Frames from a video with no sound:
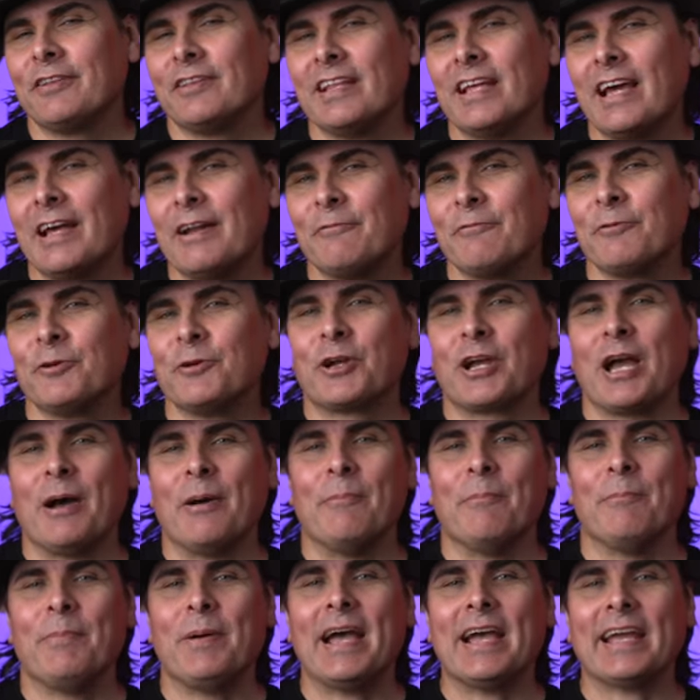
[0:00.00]
that, we'll
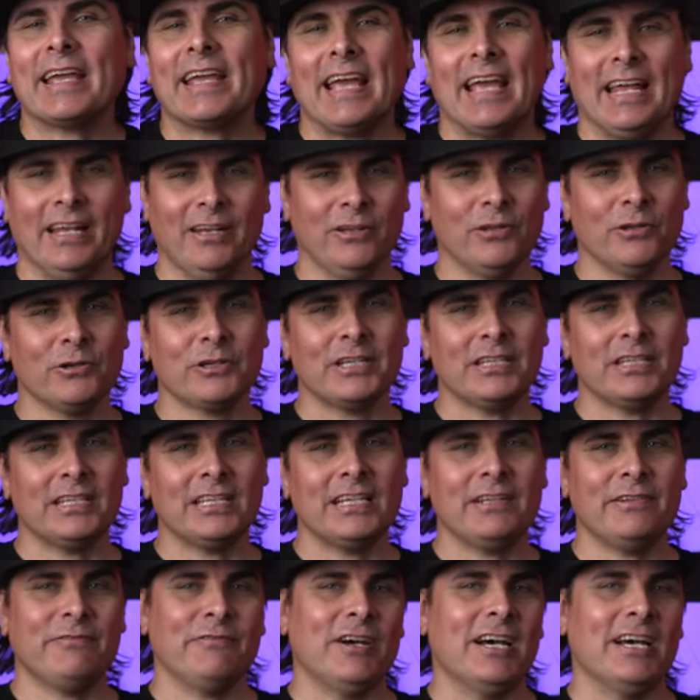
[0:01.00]
come back and look at
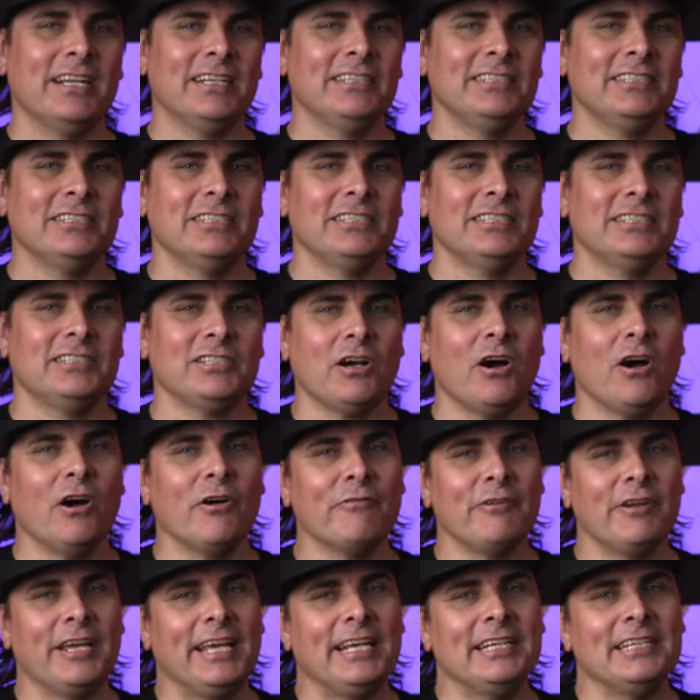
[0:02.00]
the advantages
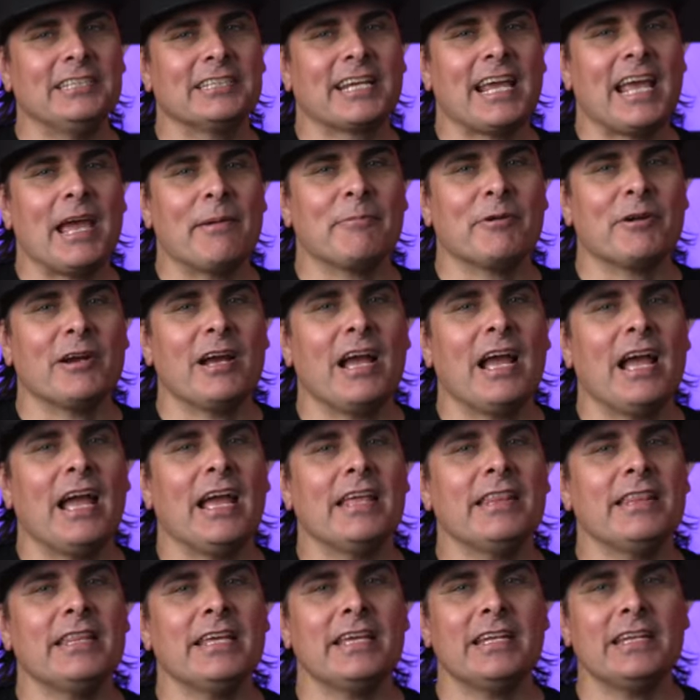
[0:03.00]
of each camera
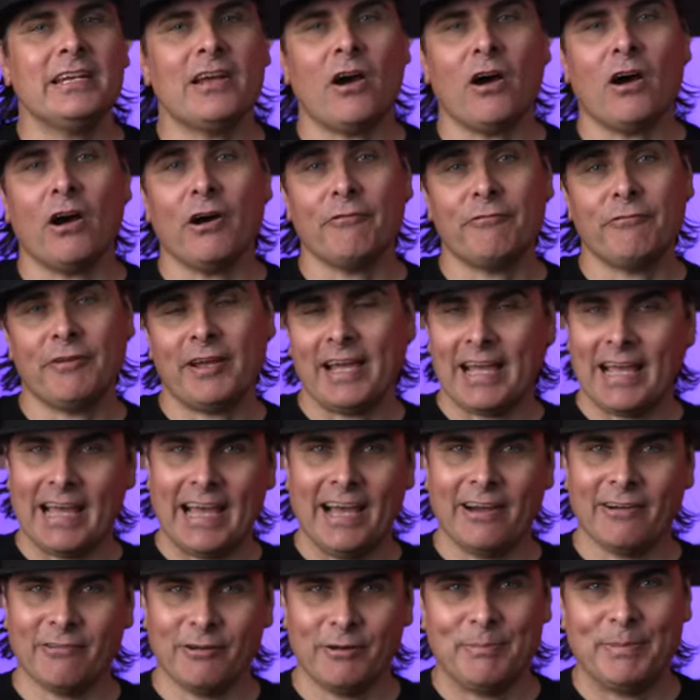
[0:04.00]
and then offer
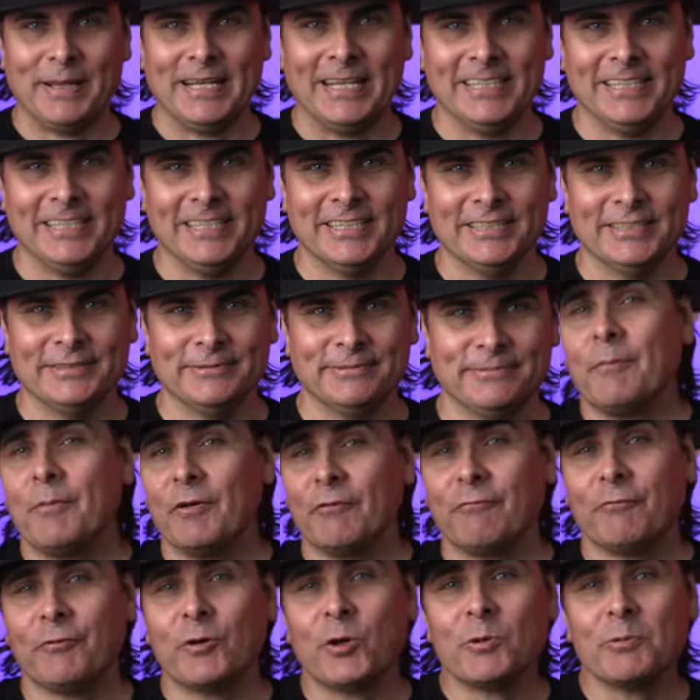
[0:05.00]
our opinion.
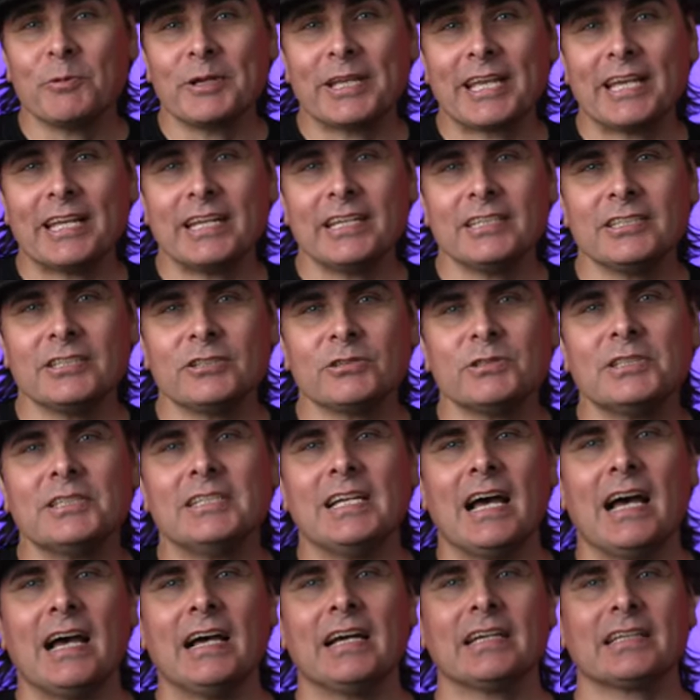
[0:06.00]
Before we get into
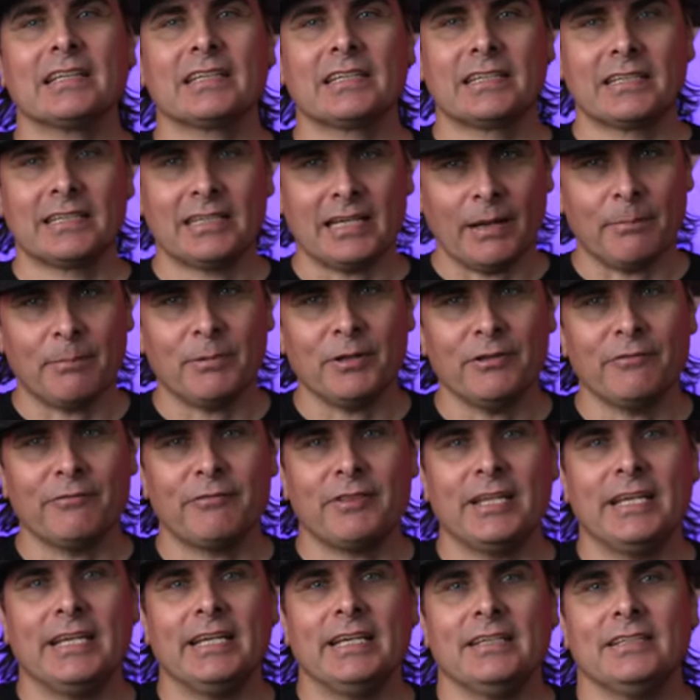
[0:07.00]
it, a couple of
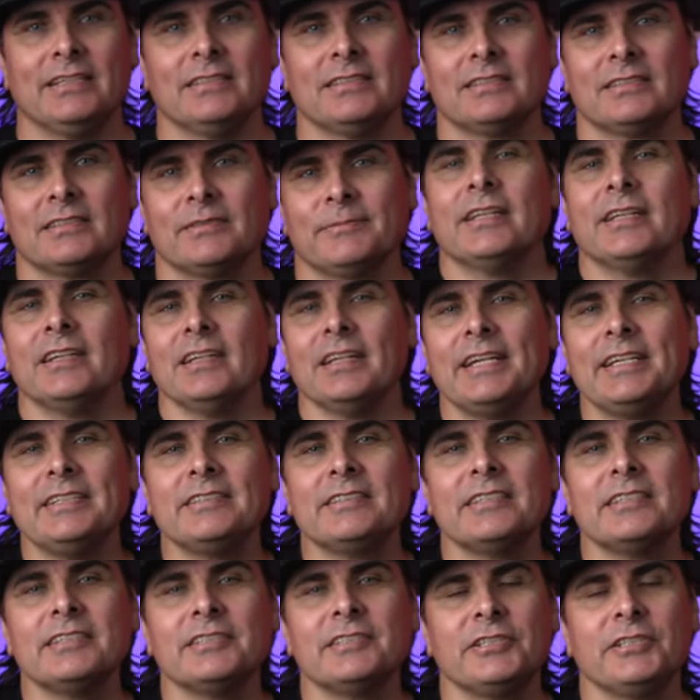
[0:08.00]
things. The
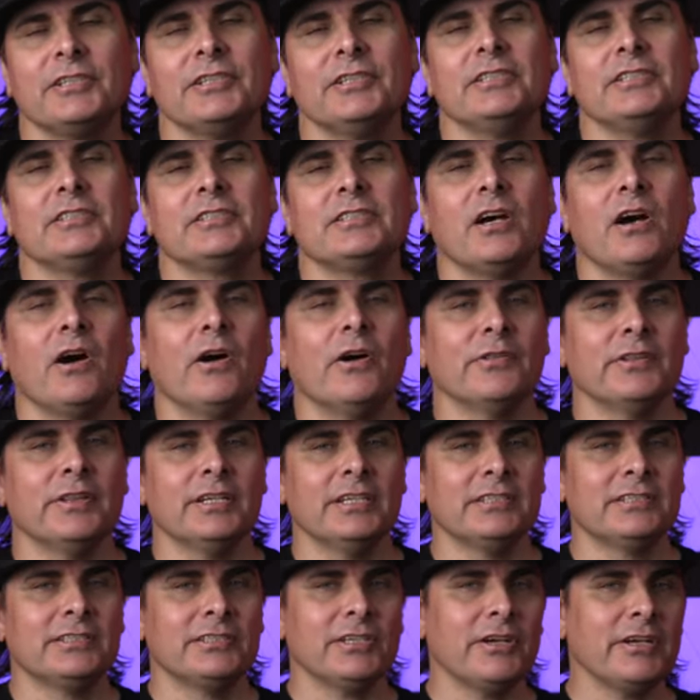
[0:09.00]
lenses used on
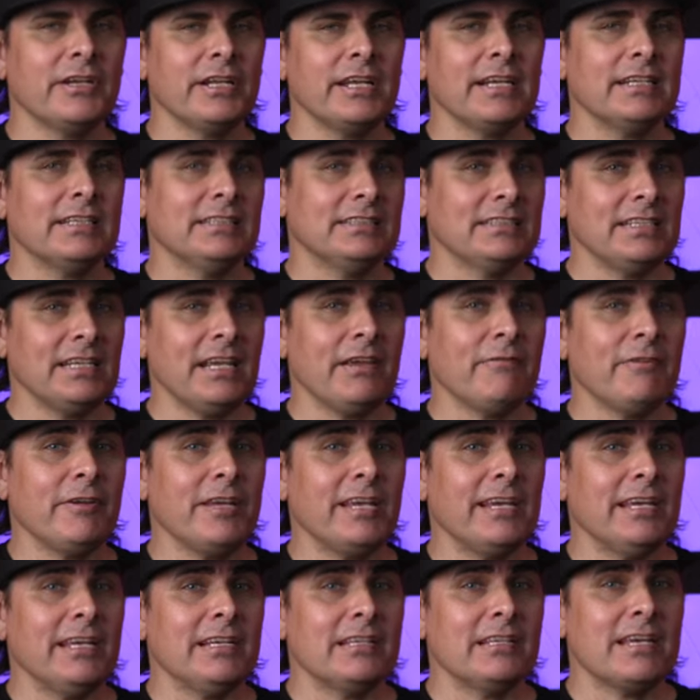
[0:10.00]
the Sony
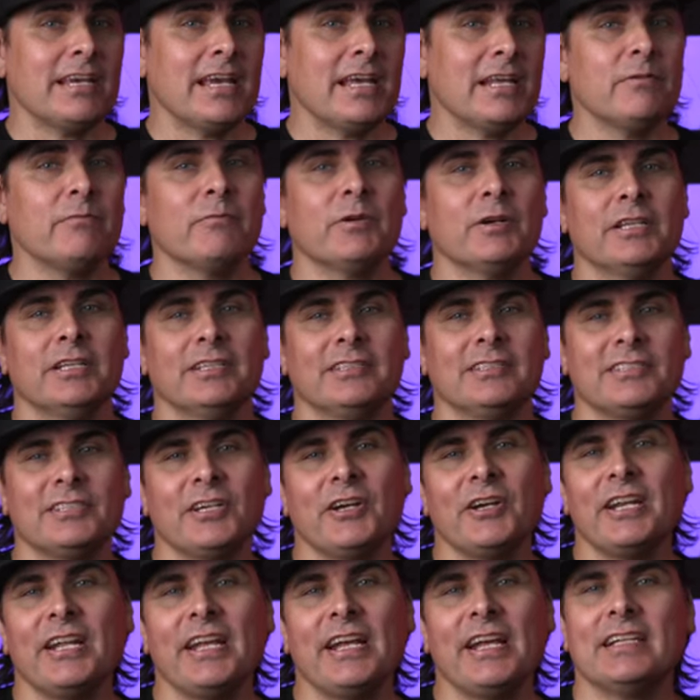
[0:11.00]
ZV-E10 were the
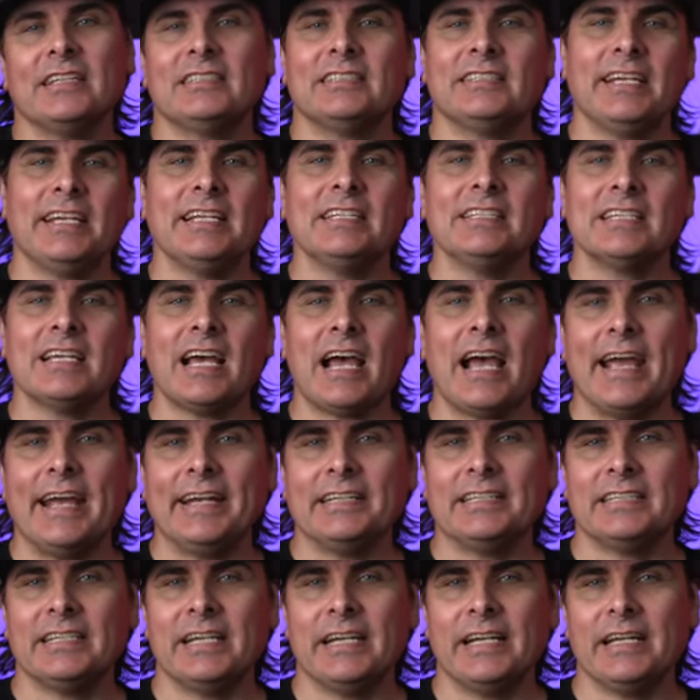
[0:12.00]
Sony
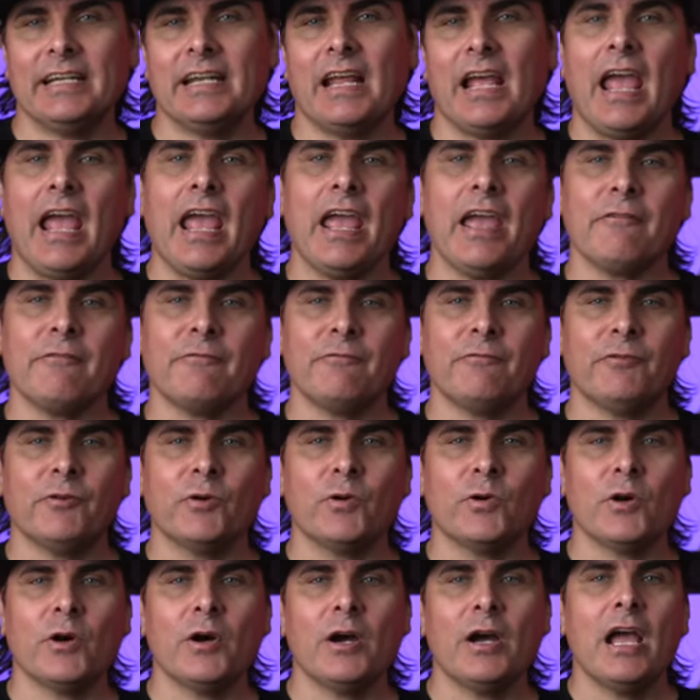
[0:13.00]
10-18
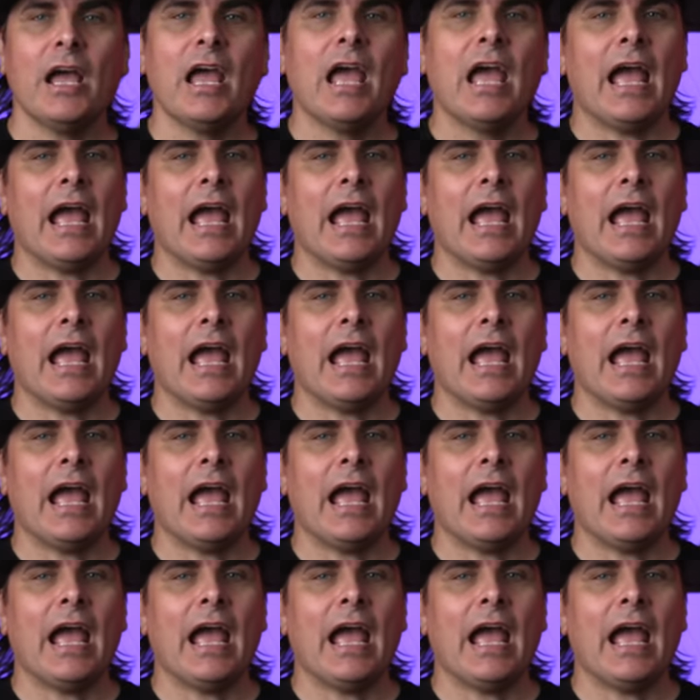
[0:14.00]
f4,